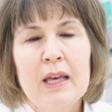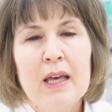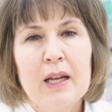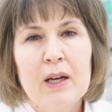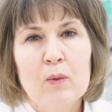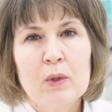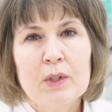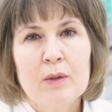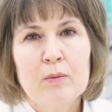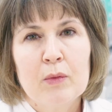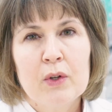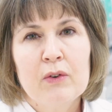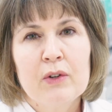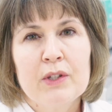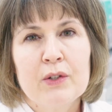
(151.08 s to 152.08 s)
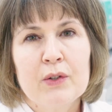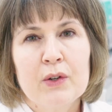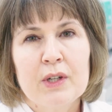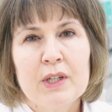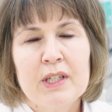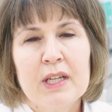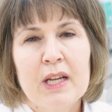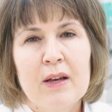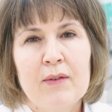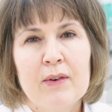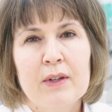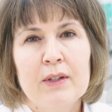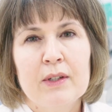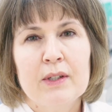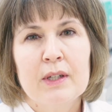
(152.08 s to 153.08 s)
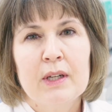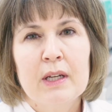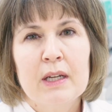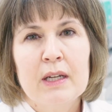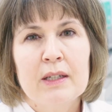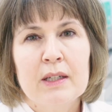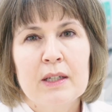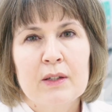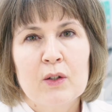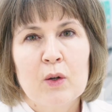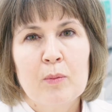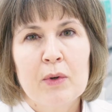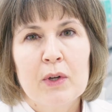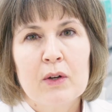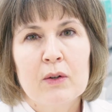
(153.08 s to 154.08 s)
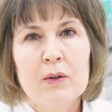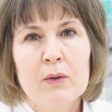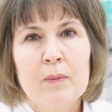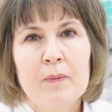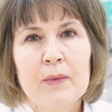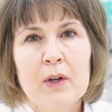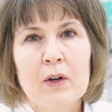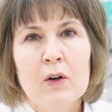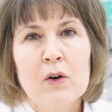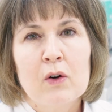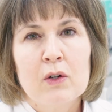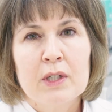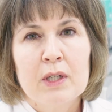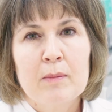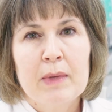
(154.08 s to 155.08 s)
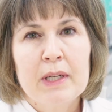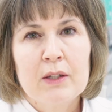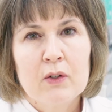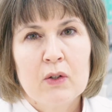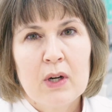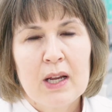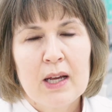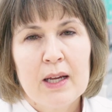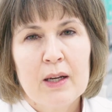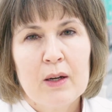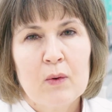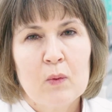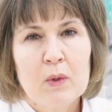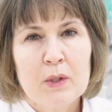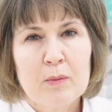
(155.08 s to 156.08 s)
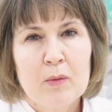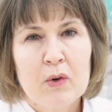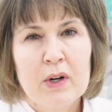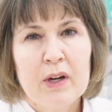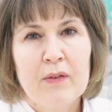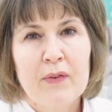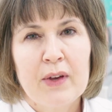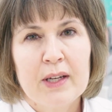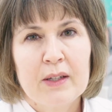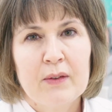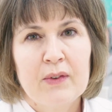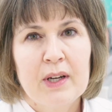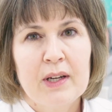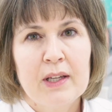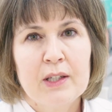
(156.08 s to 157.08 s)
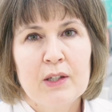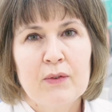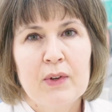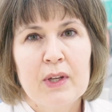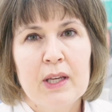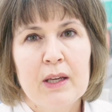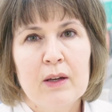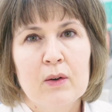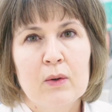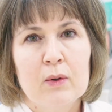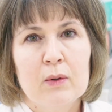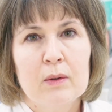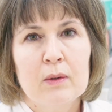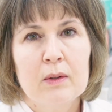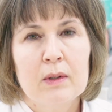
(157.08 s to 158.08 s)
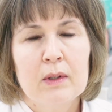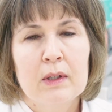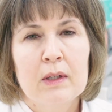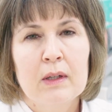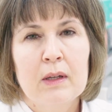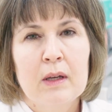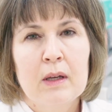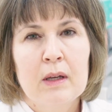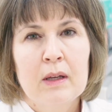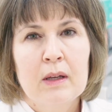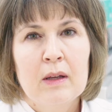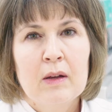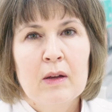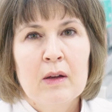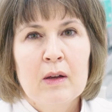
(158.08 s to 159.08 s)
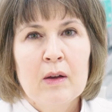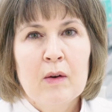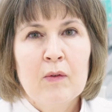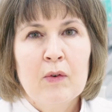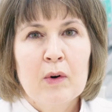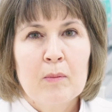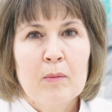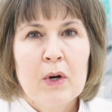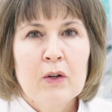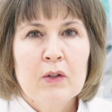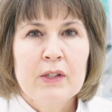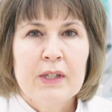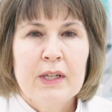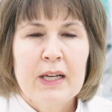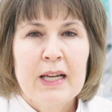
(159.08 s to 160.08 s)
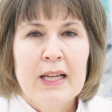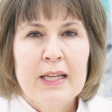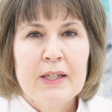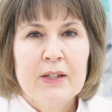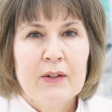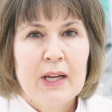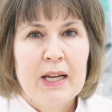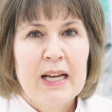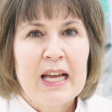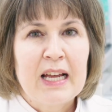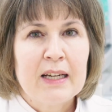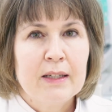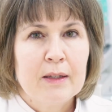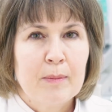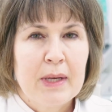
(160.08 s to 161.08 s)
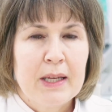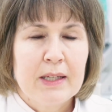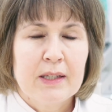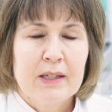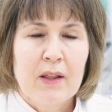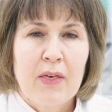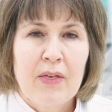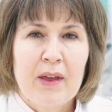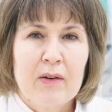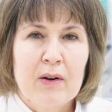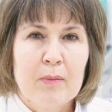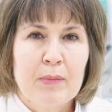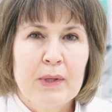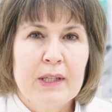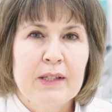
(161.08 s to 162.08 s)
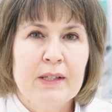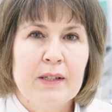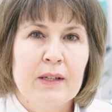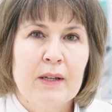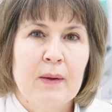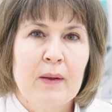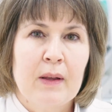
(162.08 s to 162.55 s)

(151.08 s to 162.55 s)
and there was moderate certainty evidence that topical oxymetazoline was more effective than its vehicle. For most laser and light-based therapies,